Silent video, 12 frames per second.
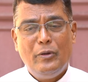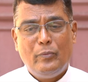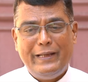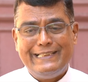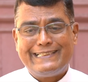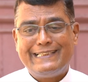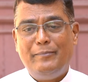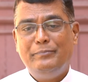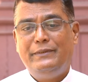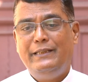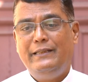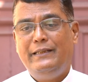when
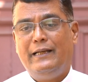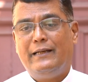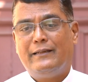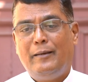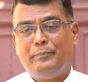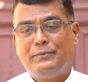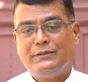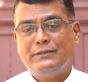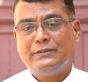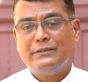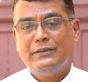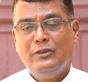something
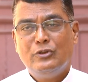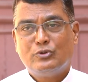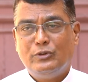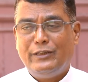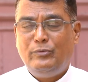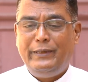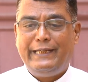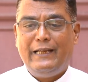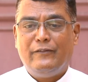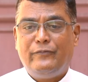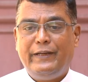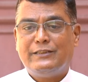erupts so that we
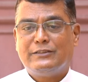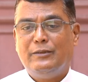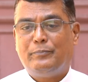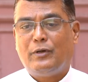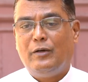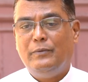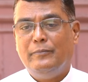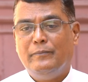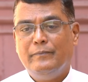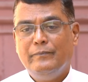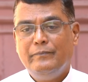can fix the problem